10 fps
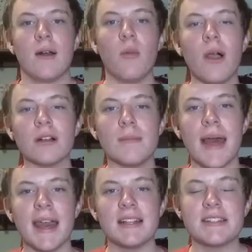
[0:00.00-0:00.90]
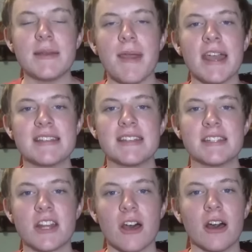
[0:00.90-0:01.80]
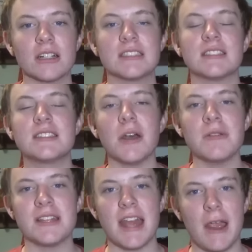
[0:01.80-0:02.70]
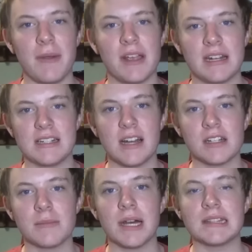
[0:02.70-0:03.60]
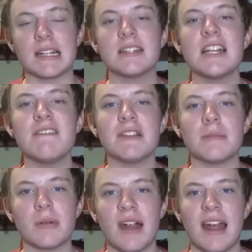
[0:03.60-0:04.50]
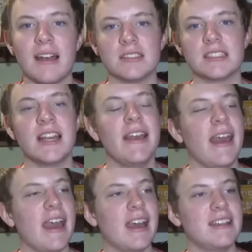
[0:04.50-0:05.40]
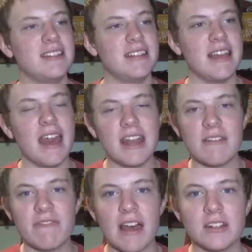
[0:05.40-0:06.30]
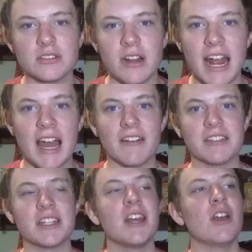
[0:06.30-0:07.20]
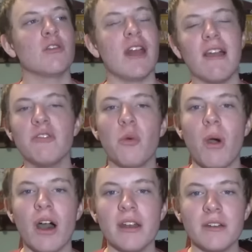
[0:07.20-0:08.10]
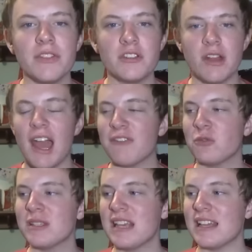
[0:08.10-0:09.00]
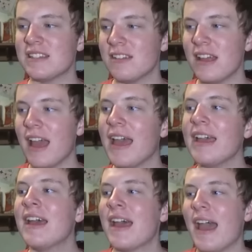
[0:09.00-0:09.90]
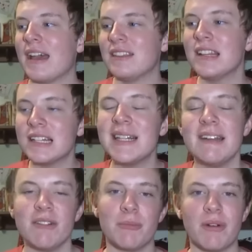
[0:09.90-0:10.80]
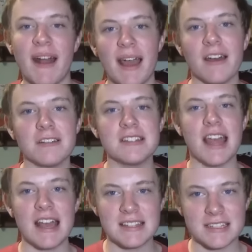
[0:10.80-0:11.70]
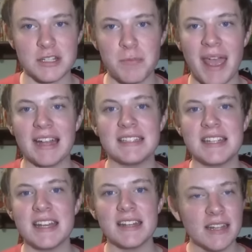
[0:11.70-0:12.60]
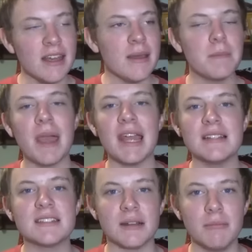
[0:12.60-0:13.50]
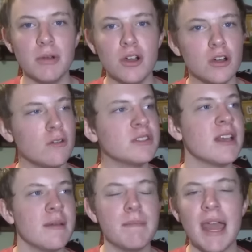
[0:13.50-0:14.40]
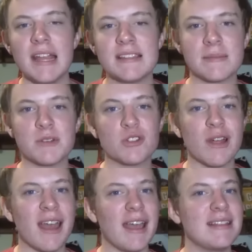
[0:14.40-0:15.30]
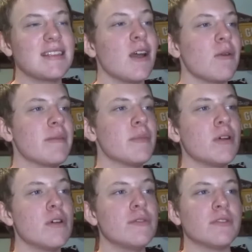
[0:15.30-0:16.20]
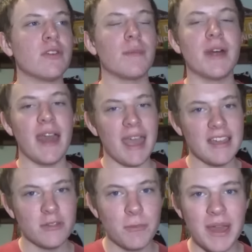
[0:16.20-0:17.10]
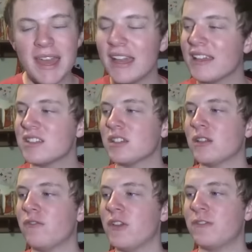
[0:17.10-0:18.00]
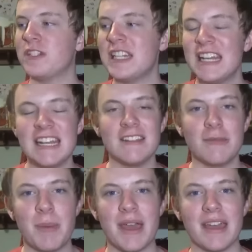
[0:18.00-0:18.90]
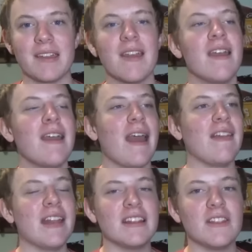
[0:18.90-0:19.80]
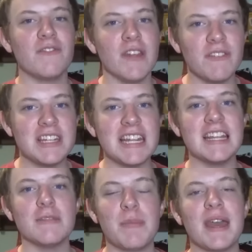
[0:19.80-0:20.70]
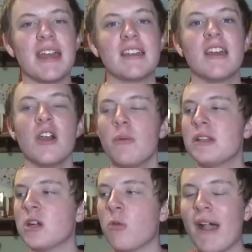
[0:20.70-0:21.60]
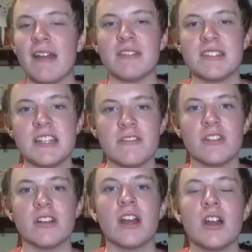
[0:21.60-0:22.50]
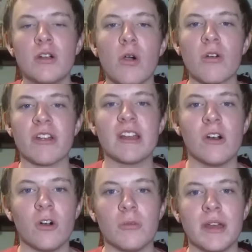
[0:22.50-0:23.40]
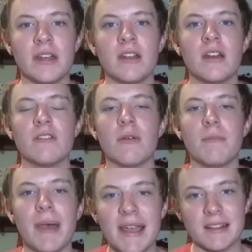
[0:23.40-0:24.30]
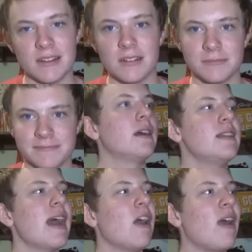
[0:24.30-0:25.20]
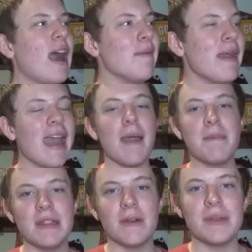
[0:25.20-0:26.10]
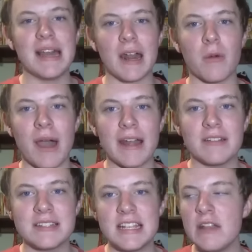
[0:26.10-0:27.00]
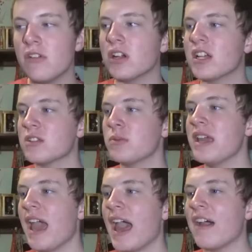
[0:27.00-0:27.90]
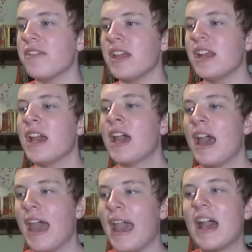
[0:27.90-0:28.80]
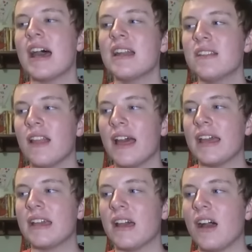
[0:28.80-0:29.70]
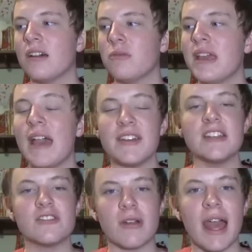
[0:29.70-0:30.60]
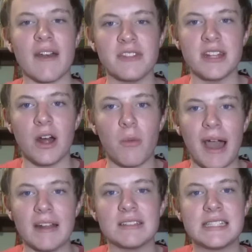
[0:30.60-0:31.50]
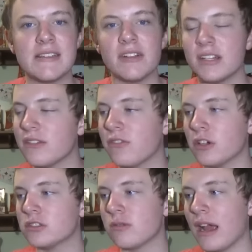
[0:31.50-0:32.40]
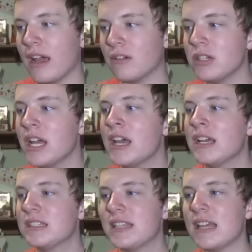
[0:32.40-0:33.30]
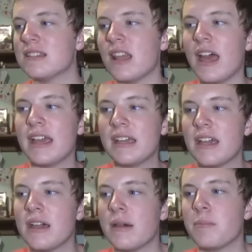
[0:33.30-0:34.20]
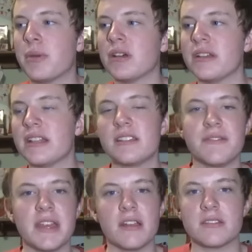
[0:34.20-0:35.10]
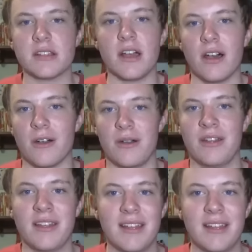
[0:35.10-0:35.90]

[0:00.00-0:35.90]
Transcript: Welcome back to Mason Talks. So today we are going to talk about the Cleveland Browns and the NFL draft. Round one of the draft was yesterday, and the Cleveland Browns, as expected, made some moves, made some trades. We moved from the 8th pick to the 15th pick, and then at the 15th pick, we took wide receiver Corey Coleman from Baylor. Now, I'm happy that we got a wide receiver because we haven't had, like, we haven't drafted a wide receiver in the first round since, like, billions of years ago.